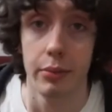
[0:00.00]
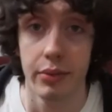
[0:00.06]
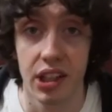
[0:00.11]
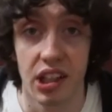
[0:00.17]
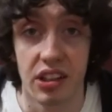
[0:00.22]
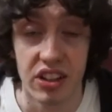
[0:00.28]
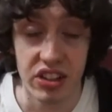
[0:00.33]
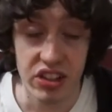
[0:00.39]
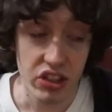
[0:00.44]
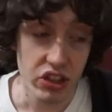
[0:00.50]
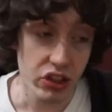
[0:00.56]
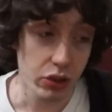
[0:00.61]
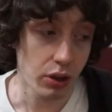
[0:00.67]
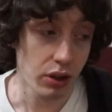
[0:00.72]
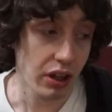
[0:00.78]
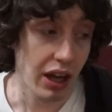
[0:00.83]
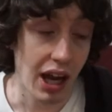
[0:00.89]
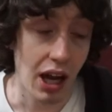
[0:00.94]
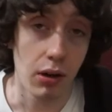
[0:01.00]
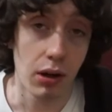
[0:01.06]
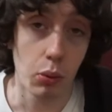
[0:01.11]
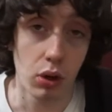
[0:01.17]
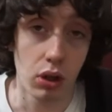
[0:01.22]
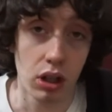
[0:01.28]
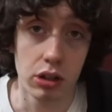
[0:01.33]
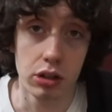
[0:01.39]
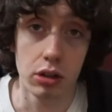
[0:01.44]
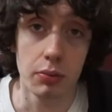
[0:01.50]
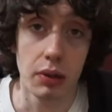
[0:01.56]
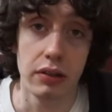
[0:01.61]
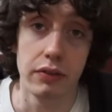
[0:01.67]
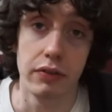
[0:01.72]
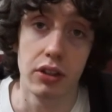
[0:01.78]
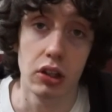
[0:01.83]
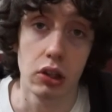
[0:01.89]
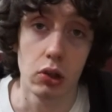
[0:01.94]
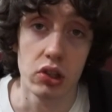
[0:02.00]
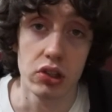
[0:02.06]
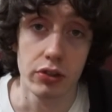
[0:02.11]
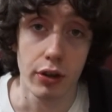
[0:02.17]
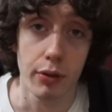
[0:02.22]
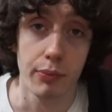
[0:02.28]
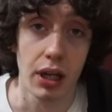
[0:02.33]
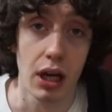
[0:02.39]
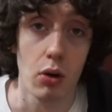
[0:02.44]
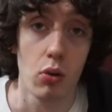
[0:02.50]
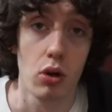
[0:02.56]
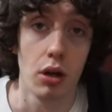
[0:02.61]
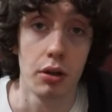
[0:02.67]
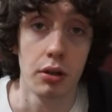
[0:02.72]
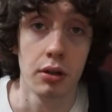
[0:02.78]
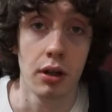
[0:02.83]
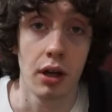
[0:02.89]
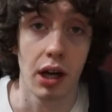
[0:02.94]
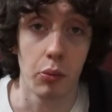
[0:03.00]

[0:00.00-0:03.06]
Yeah, this is sort of how I want to do my videos from now on.